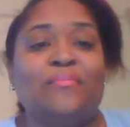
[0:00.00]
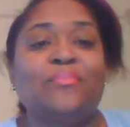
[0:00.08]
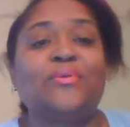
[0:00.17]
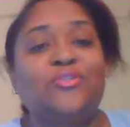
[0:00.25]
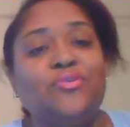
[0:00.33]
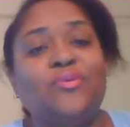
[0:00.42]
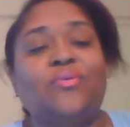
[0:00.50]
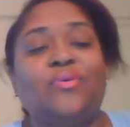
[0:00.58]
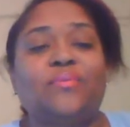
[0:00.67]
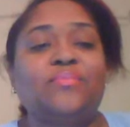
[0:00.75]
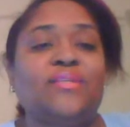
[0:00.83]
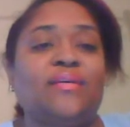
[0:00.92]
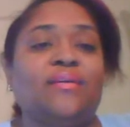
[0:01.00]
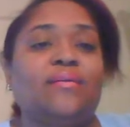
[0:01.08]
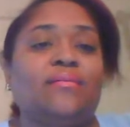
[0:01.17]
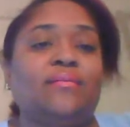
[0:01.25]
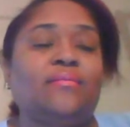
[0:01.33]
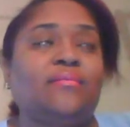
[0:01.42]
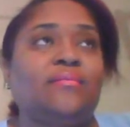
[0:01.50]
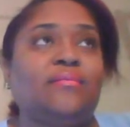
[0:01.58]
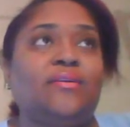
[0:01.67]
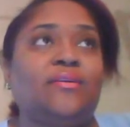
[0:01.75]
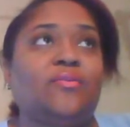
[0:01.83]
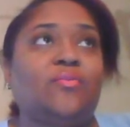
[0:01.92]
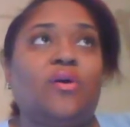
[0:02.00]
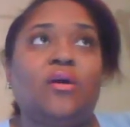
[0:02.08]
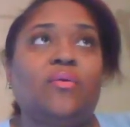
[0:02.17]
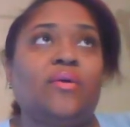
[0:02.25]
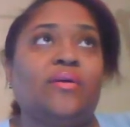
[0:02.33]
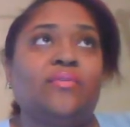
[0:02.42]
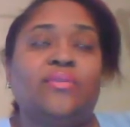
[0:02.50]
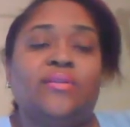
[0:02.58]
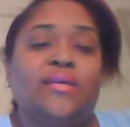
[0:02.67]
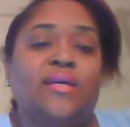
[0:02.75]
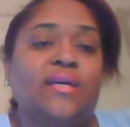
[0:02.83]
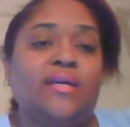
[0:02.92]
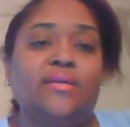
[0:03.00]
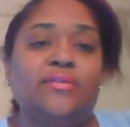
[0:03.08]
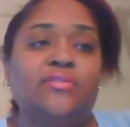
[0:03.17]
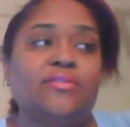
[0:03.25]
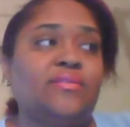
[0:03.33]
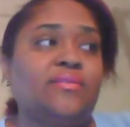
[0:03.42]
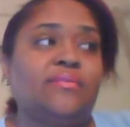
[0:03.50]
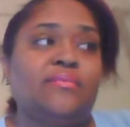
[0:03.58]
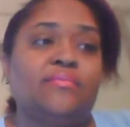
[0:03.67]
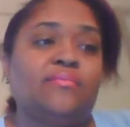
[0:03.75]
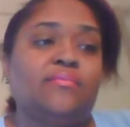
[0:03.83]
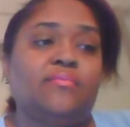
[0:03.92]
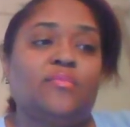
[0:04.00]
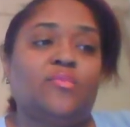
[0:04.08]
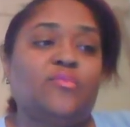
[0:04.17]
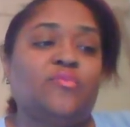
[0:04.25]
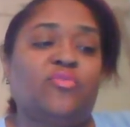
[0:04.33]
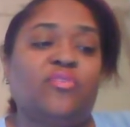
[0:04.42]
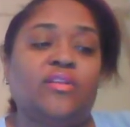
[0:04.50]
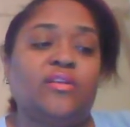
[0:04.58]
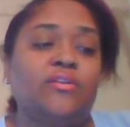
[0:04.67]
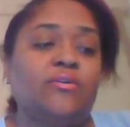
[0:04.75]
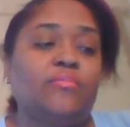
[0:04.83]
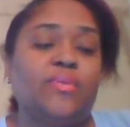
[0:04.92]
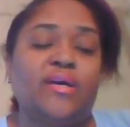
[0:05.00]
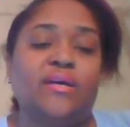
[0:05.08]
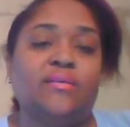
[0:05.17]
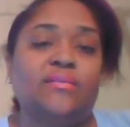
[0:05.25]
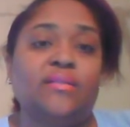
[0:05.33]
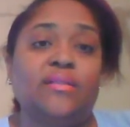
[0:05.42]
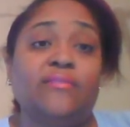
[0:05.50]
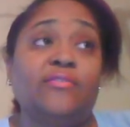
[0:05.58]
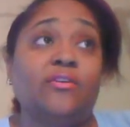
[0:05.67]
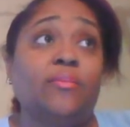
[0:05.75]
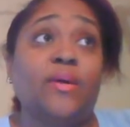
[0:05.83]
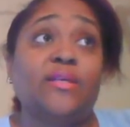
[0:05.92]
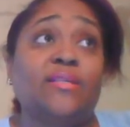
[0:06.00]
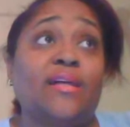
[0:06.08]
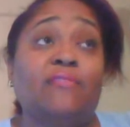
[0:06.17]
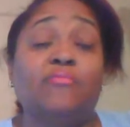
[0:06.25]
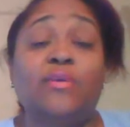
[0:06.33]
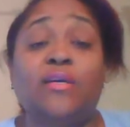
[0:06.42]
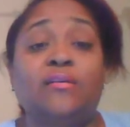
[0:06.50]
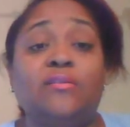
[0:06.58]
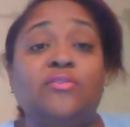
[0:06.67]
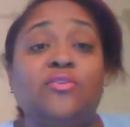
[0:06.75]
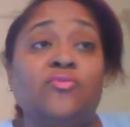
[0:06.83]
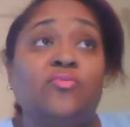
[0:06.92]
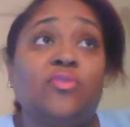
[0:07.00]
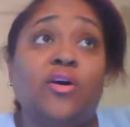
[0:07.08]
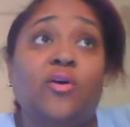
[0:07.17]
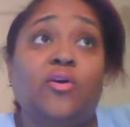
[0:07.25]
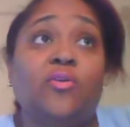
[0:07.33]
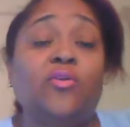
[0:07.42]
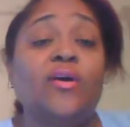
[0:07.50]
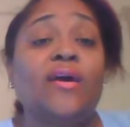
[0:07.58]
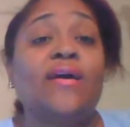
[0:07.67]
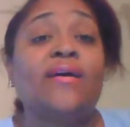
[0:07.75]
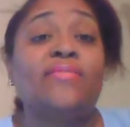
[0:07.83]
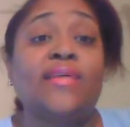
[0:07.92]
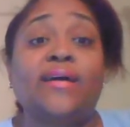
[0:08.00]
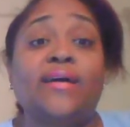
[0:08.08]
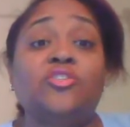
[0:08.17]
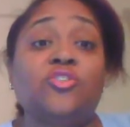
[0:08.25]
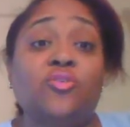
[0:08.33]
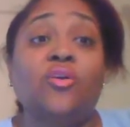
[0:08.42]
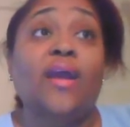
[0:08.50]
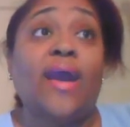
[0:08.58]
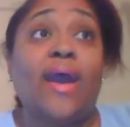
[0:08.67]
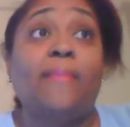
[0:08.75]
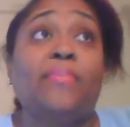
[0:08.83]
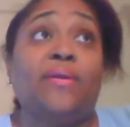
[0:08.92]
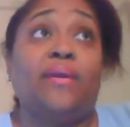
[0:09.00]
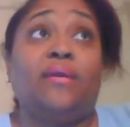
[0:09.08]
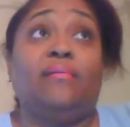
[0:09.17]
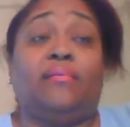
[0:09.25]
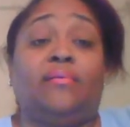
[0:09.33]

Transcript: But you know what I'm saying. Walk around the day just feeling your best and living your best life because you know that you're happy.